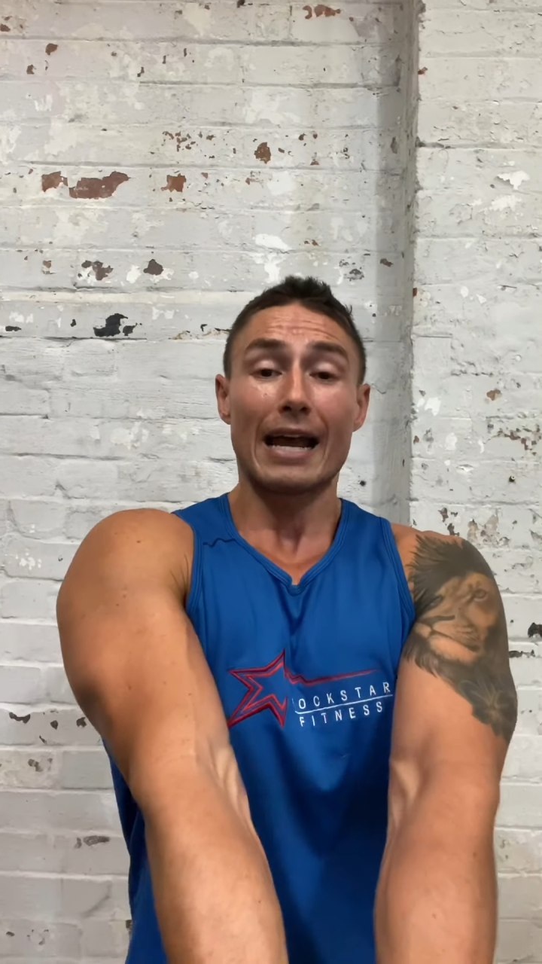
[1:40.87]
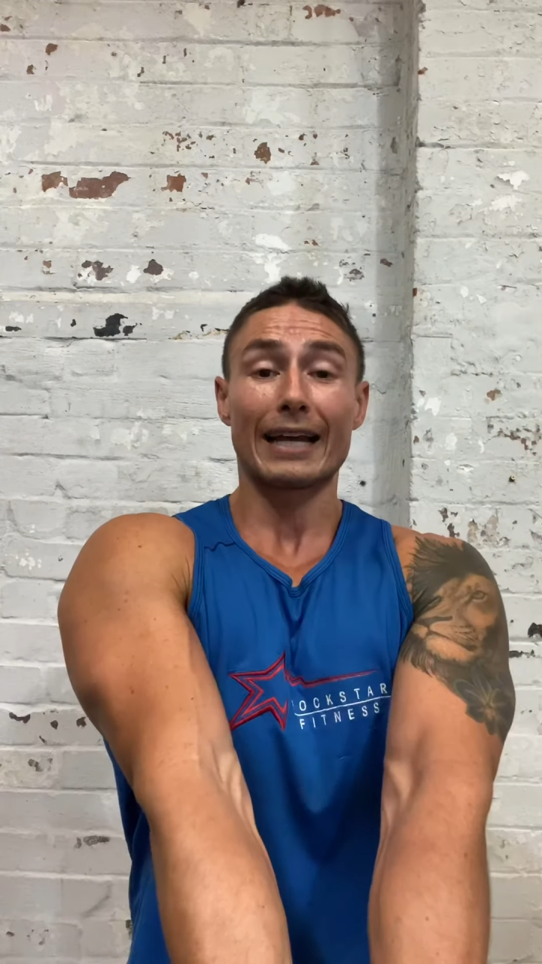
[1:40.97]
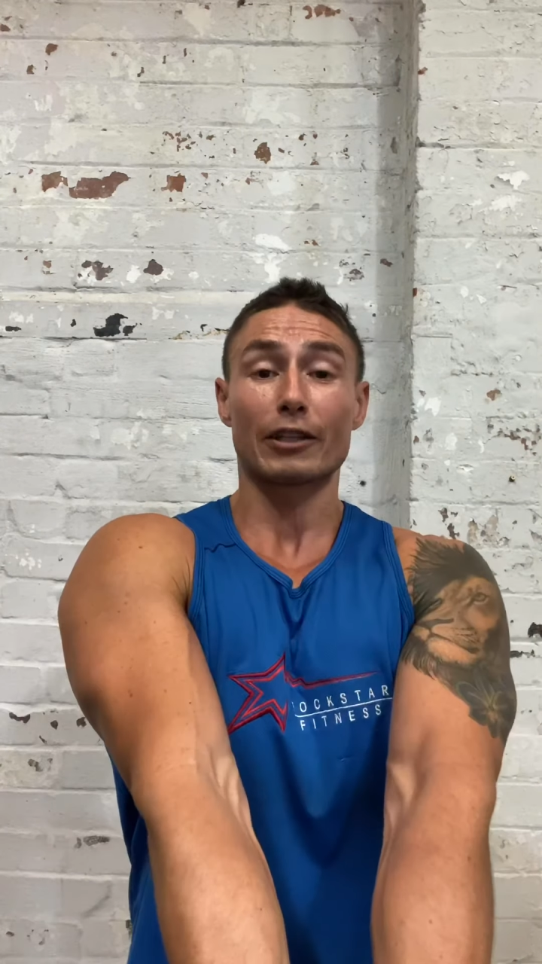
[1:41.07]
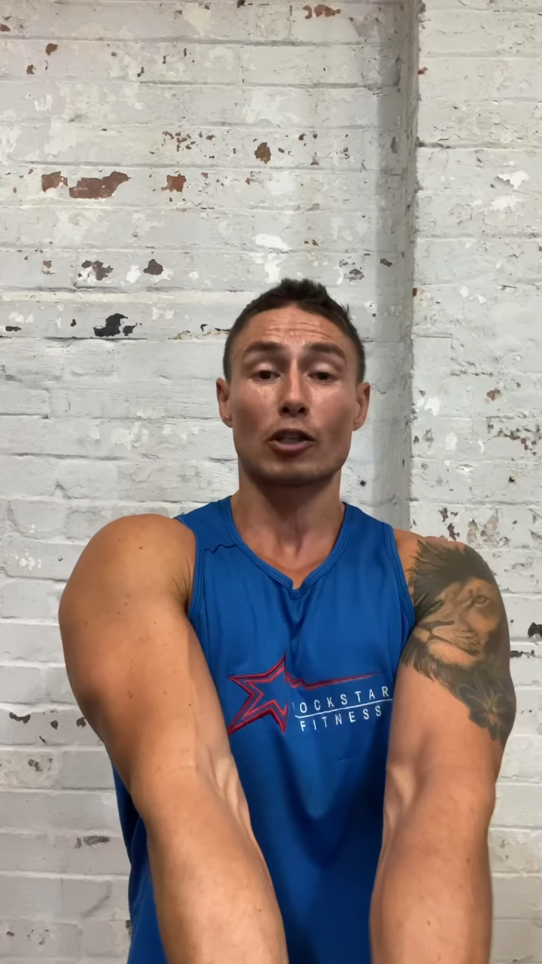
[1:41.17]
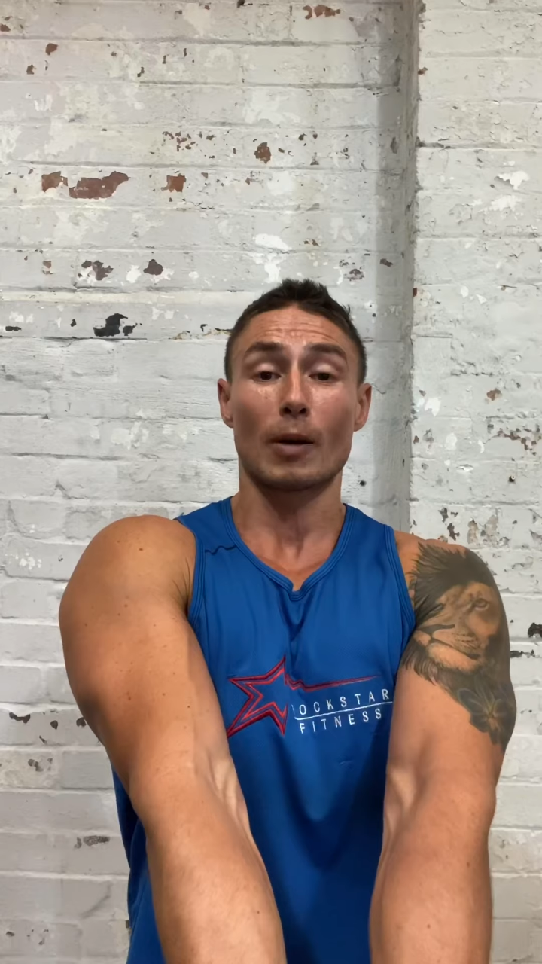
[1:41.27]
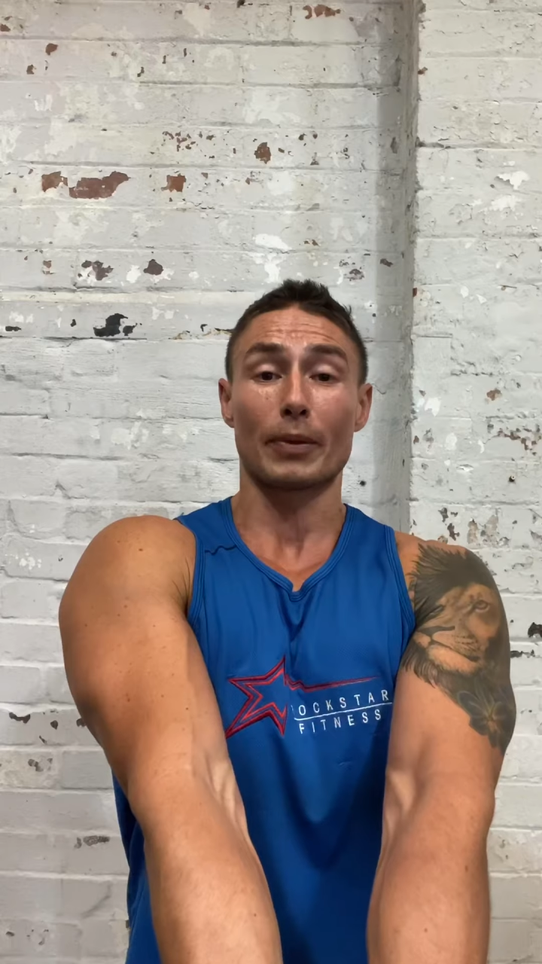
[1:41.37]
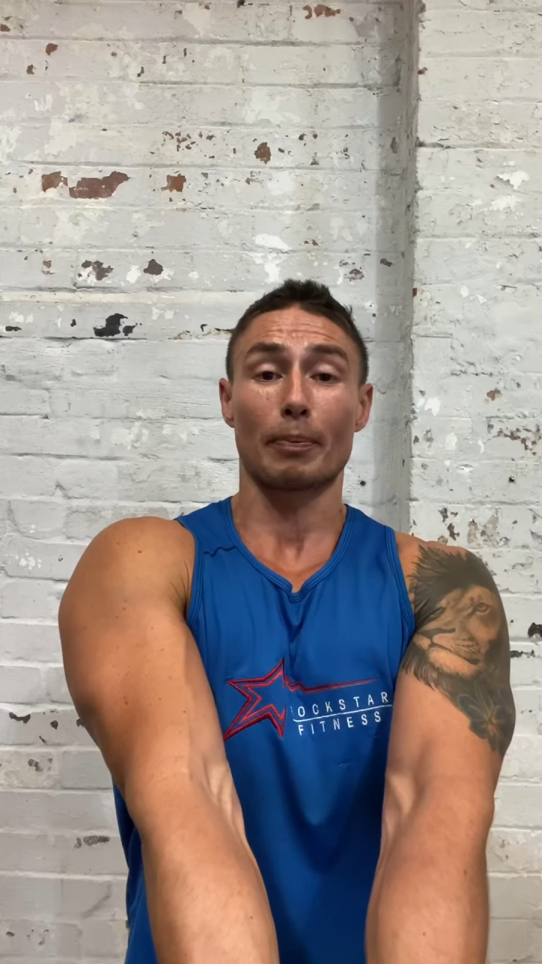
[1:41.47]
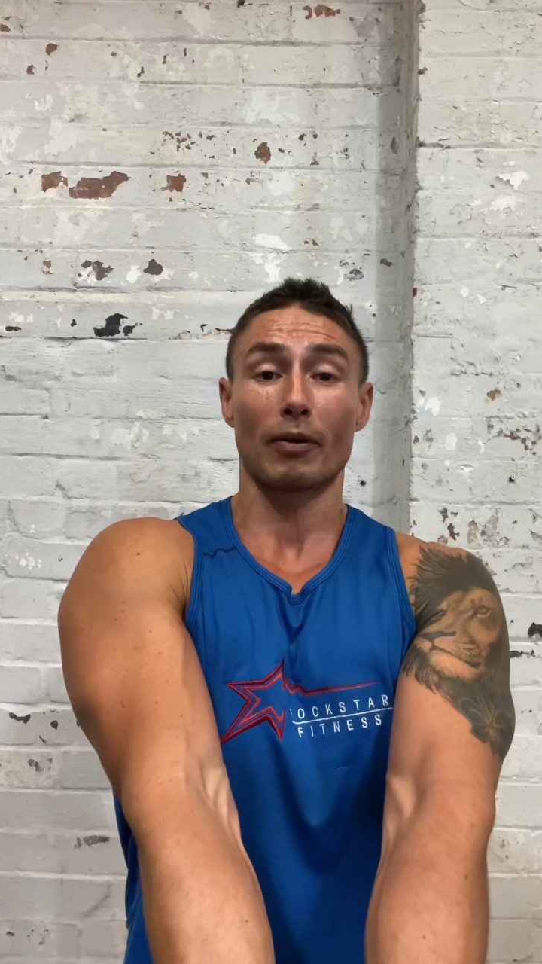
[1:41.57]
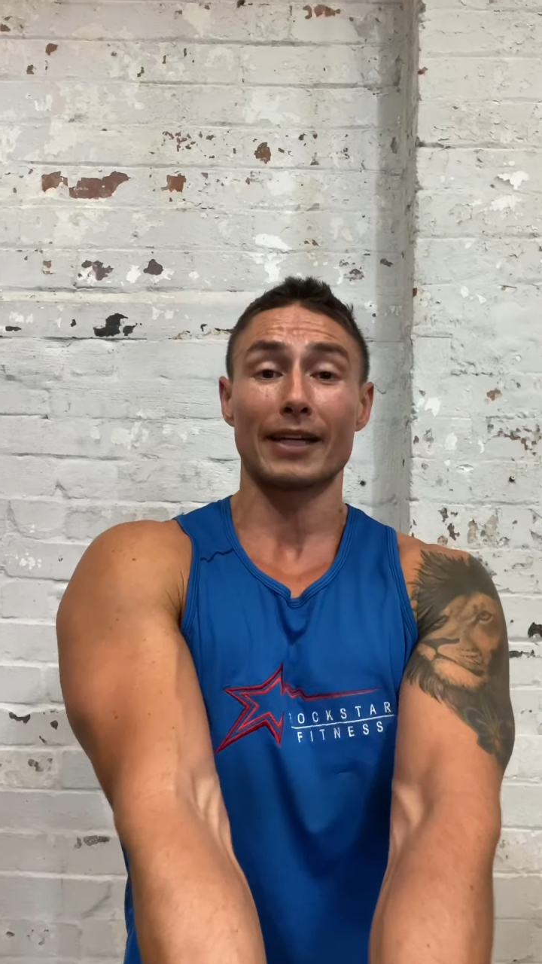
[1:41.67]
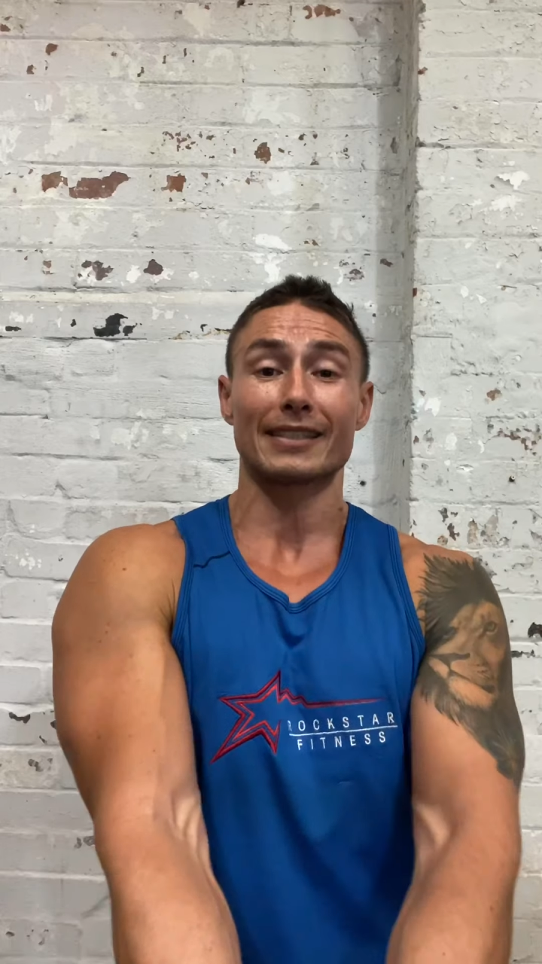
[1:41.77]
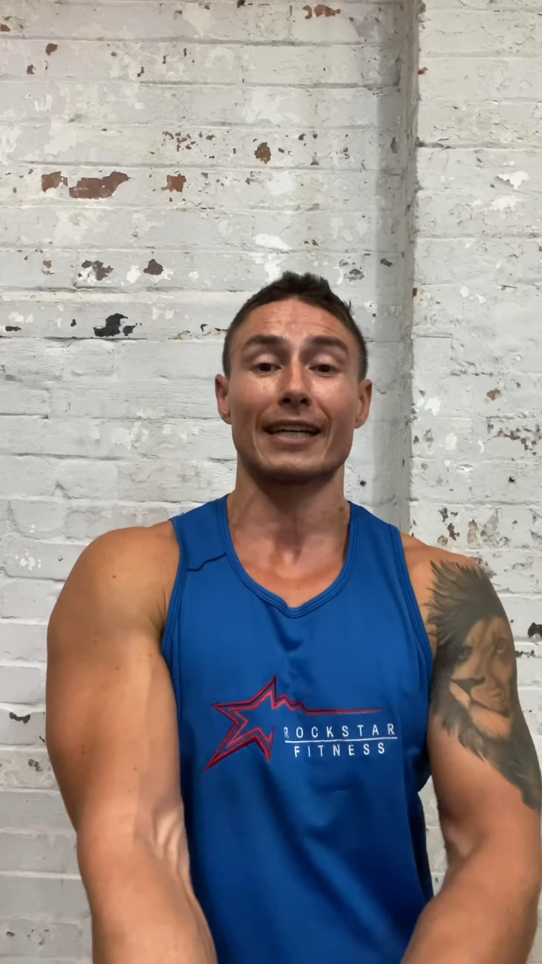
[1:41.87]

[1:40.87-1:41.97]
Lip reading: at the top of the press,